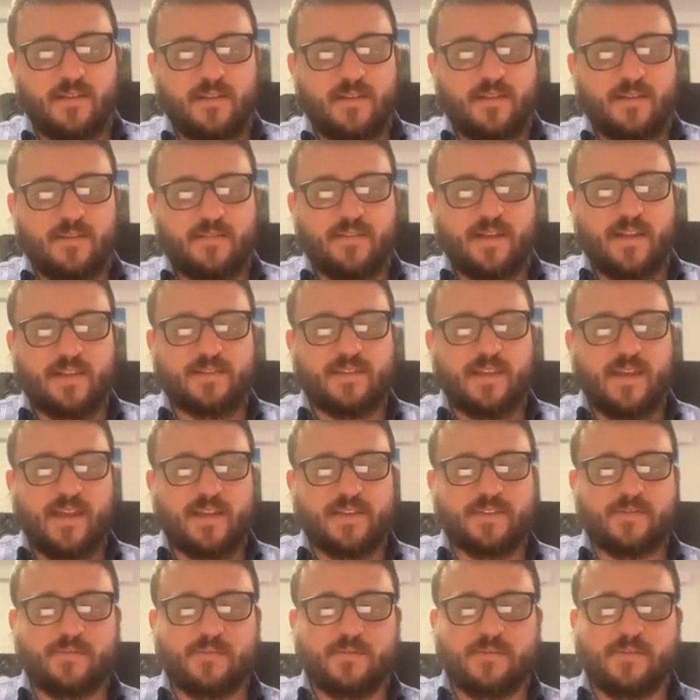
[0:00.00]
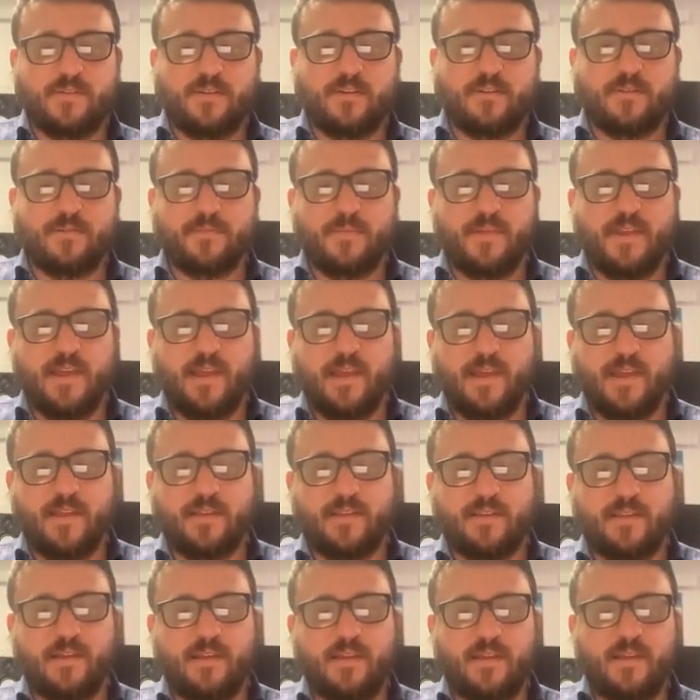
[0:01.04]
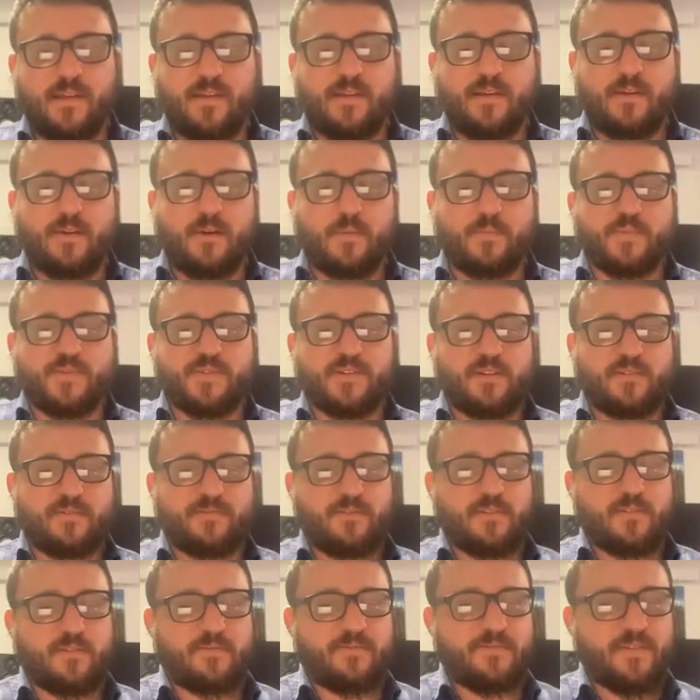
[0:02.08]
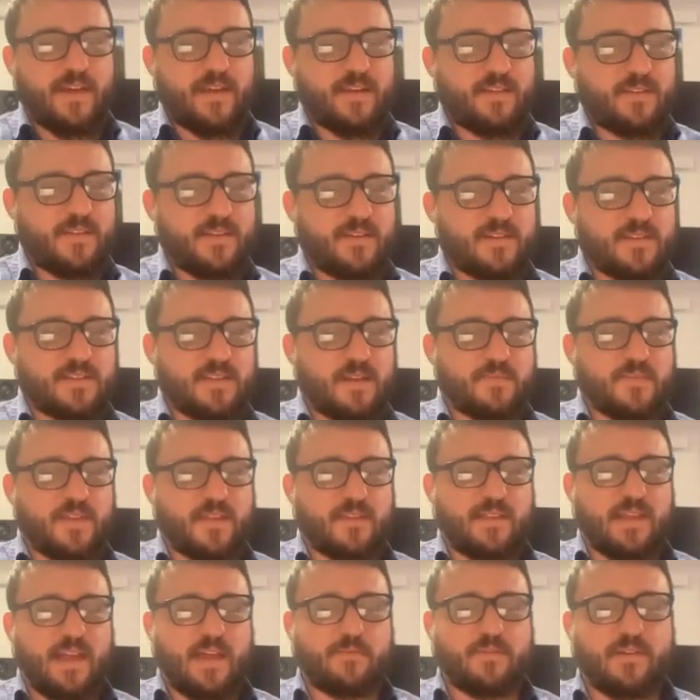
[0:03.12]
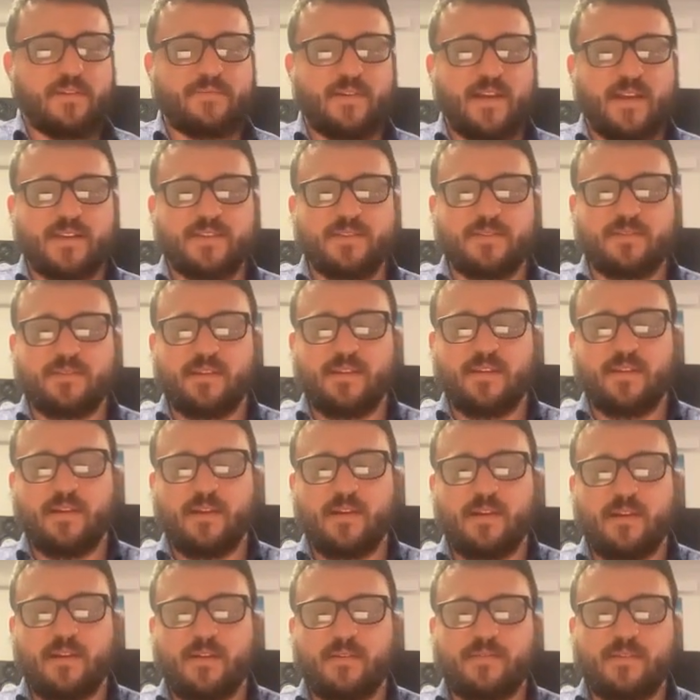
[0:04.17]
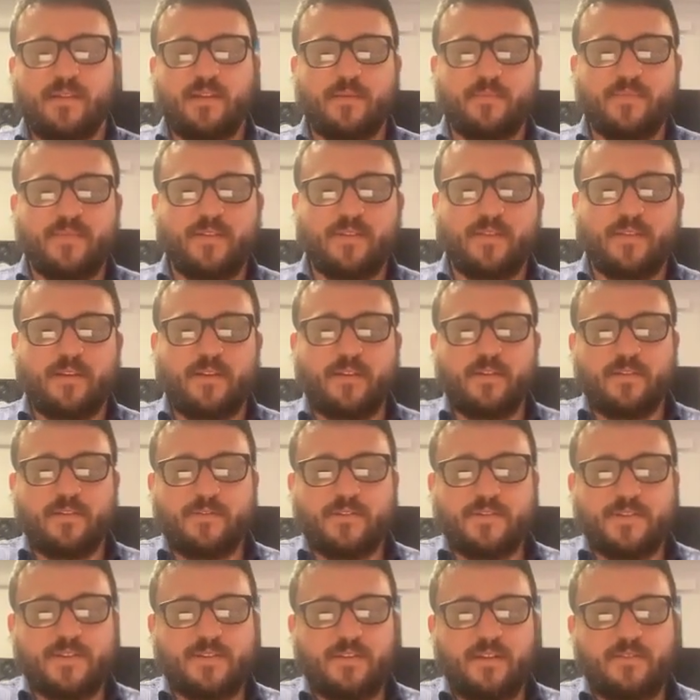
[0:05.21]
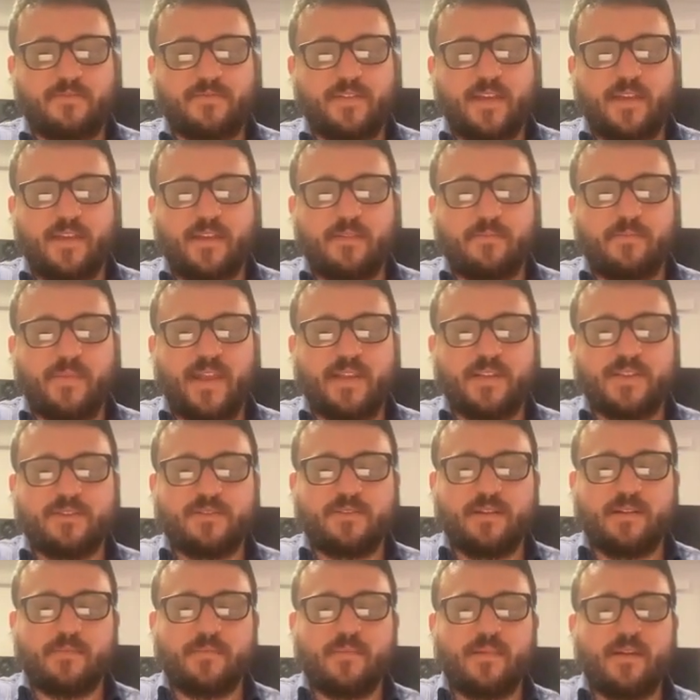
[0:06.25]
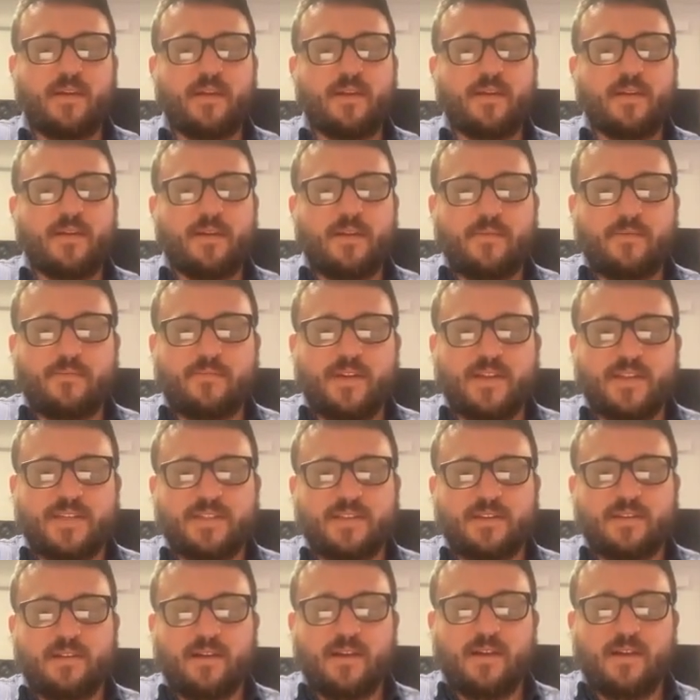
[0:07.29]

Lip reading: That's the actual term, and observer effect is something that we've actually come to the conclusion of in mainstream, which